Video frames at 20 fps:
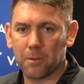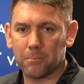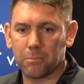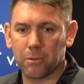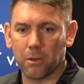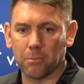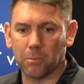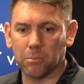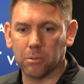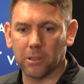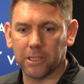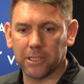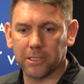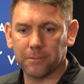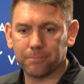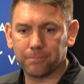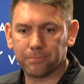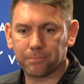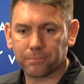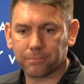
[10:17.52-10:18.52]

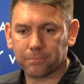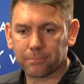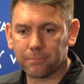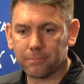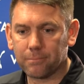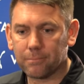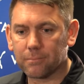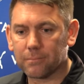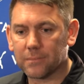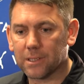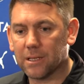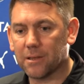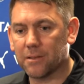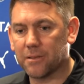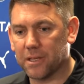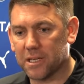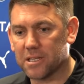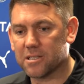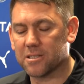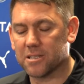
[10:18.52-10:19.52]
Probably
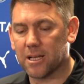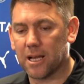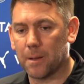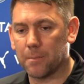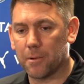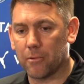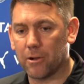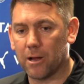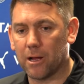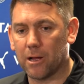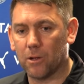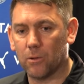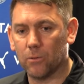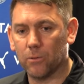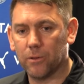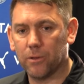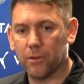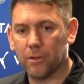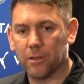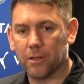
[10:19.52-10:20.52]
this time
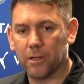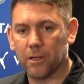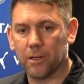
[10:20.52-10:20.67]
around,